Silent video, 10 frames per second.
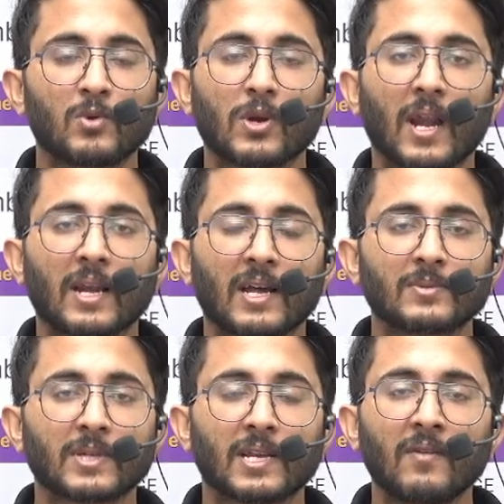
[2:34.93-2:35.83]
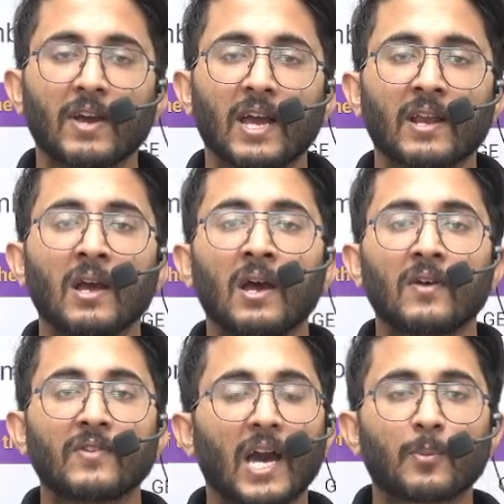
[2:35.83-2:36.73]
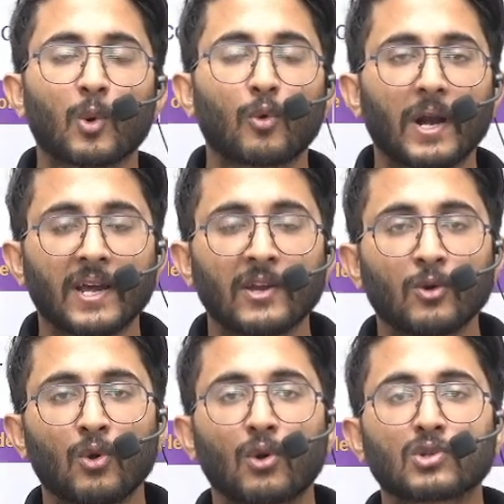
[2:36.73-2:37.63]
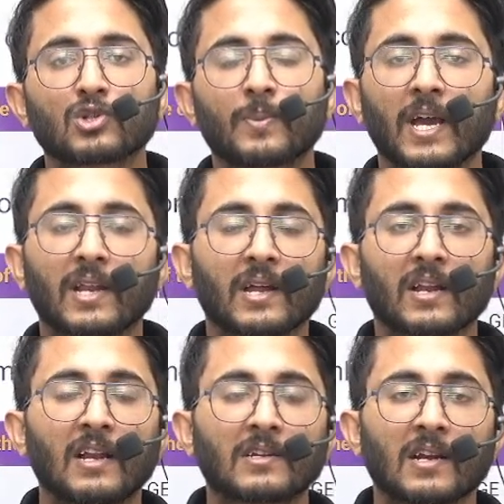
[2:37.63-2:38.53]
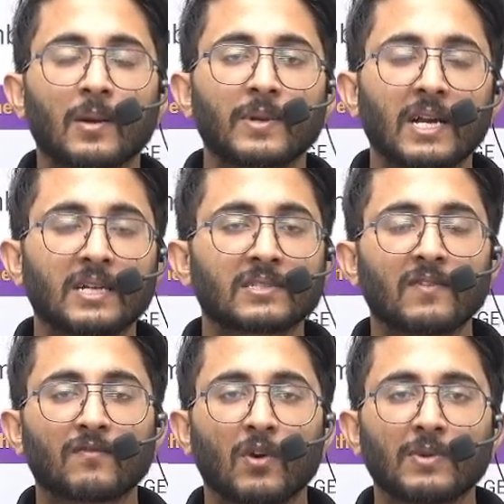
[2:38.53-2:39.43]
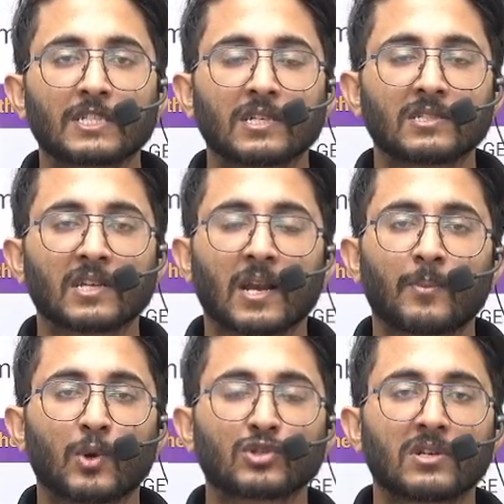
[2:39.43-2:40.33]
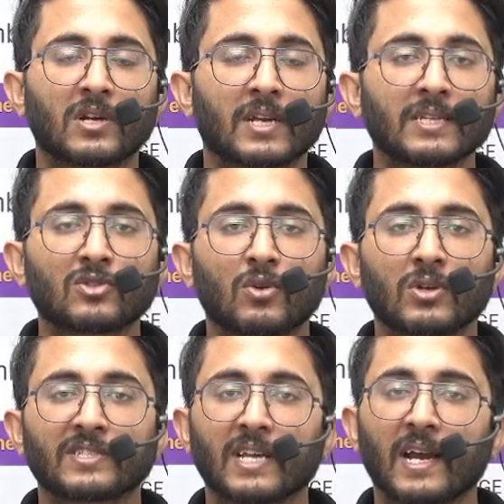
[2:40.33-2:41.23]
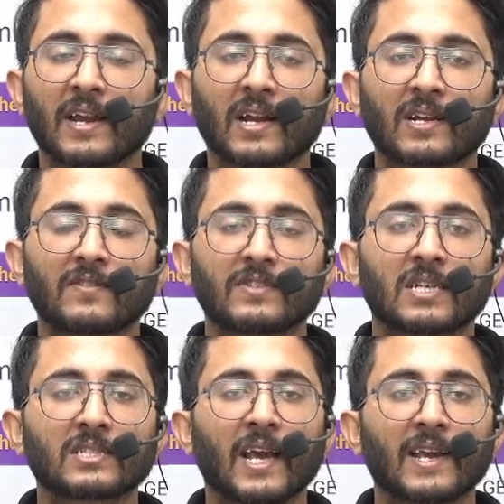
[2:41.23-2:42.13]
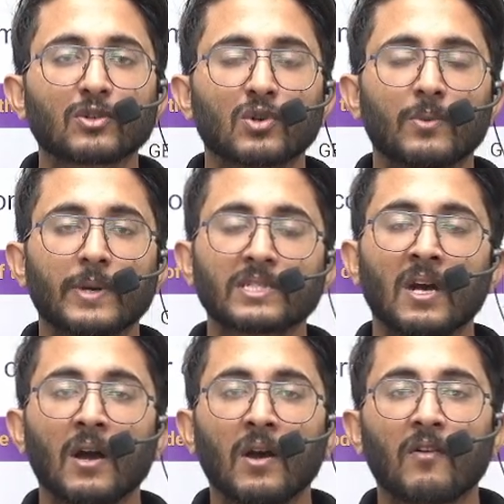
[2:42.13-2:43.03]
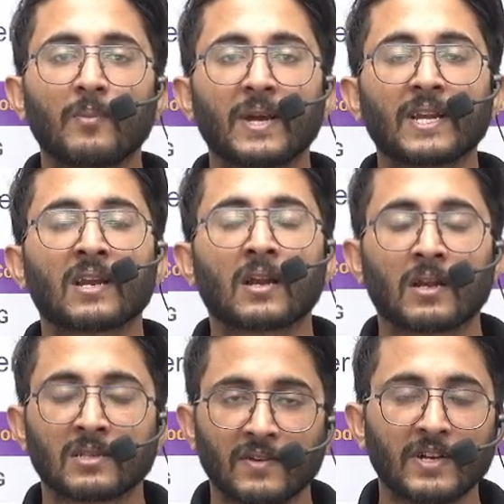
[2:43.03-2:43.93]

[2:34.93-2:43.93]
Telegram channel, where we are providing you lots of career related updates, informations and opportunities. So stay connected with us. Thank you so much. We'll meet in another video.